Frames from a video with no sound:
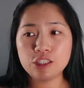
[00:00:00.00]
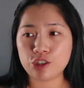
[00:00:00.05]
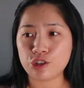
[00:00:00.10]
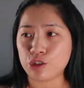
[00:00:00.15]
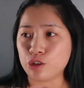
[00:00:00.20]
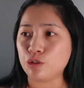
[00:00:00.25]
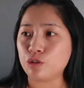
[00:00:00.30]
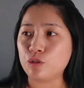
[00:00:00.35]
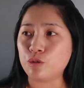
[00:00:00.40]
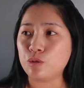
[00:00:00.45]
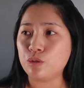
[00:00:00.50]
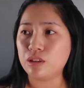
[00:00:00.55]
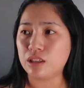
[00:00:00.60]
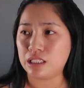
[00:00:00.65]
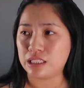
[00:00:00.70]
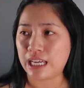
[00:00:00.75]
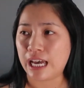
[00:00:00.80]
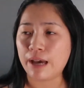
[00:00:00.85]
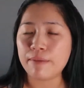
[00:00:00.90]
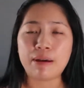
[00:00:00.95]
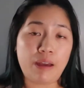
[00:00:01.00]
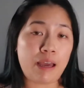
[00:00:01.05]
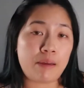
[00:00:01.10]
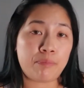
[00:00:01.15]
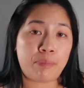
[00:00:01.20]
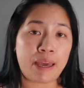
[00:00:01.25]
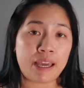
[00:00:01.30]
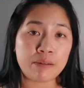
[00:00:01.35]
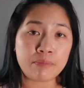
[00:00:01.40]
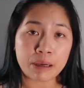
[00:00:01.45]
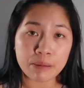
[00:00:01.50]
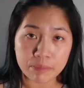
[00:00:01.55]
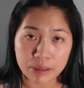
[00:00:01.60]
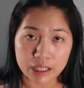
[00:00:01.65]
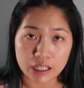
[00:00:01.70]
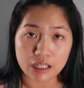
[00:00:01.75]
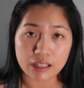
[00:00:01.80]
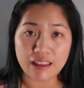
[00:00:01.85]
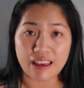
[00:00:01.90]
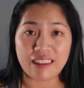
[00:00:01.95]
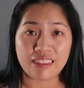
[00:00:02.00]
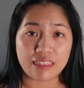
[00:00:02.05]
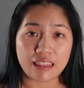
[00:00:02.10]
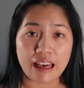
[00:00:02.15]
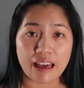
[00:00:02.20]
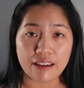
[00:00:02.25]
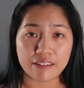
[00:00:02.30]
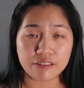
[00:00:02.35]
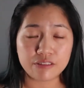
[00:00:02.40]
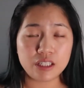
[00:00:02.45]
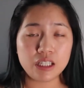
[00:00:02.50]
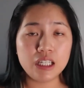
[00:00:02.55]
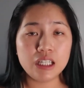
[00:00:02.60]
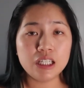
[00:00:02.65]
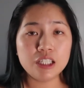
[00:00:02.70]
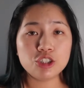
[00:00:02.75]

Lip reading: to the time I paid my bill and left.